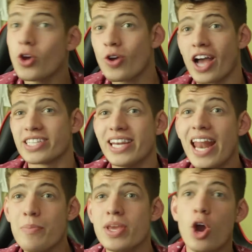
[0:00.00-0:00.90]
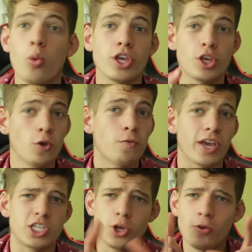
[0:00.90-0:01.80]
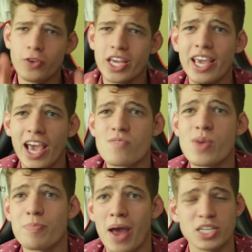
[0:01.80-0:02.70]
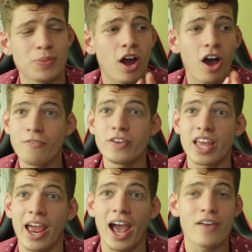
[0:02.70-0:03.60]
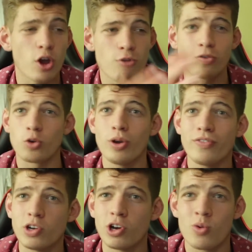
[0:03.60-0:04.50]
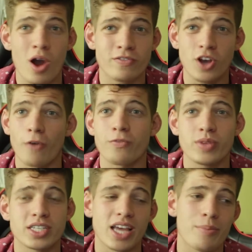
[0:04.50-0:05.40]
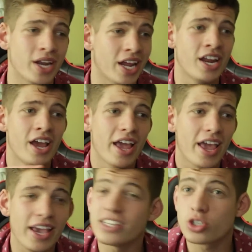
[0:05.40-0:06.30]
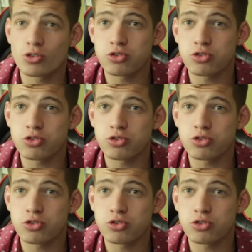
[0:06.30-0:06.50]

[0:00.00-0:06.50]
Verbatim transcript: So guys, let me know what you think. Do you think EA made packs better? I think they have. Overall, if you look what I've got from this 10 million, it's